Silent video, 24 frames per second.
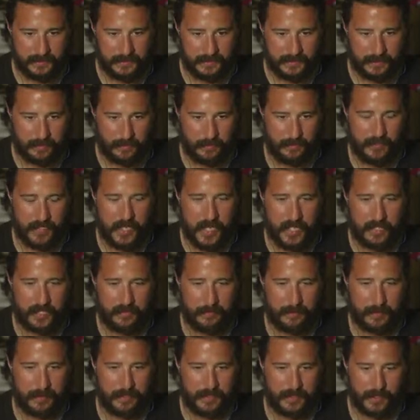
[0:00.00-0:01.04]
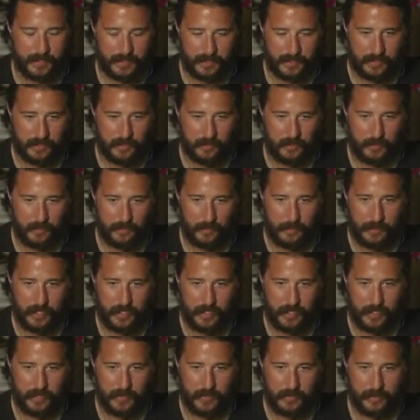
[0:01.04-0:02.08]
I was not expecting it to go this way,
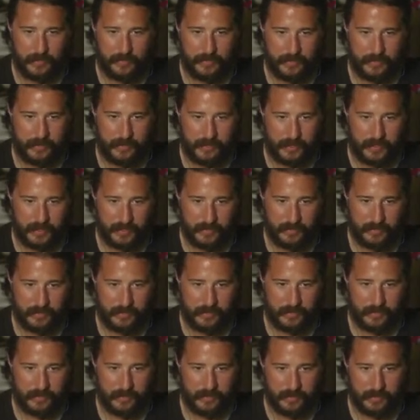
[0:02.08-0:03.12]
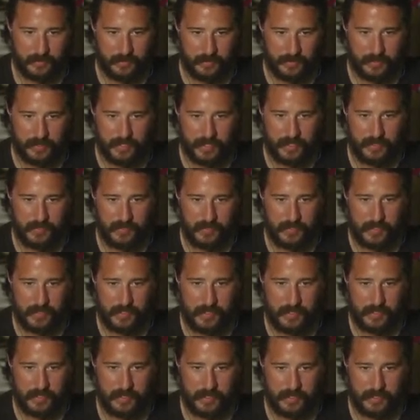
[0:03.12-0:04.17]
though, even against like I said,
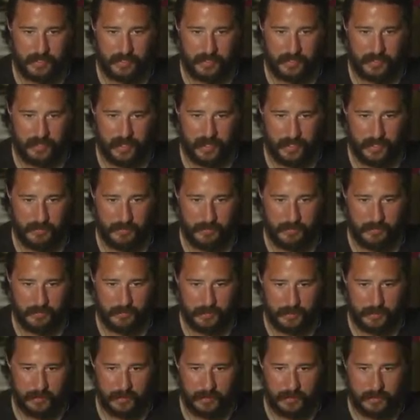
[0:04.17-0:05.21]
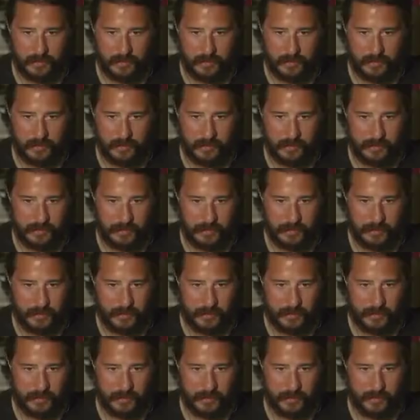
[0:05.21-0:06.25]
I, anytime
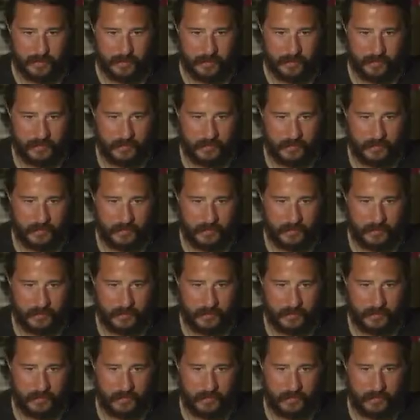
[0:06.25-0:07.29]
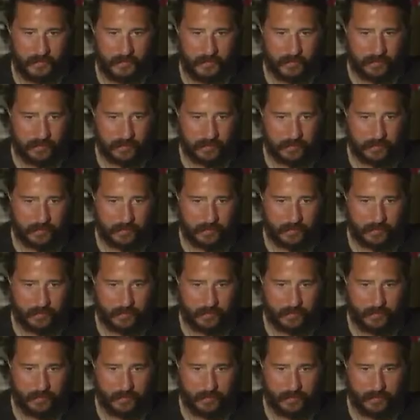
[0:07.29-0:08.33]
I even sniffed a hard
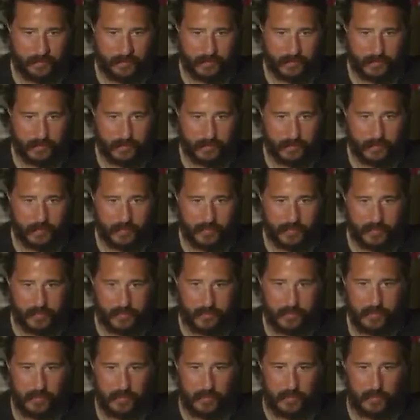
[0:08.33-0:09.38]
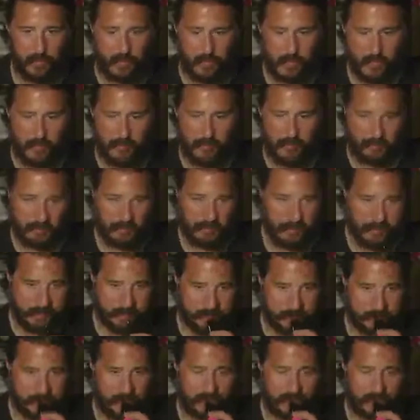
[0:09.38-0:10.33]
difficulty mode or whatever, I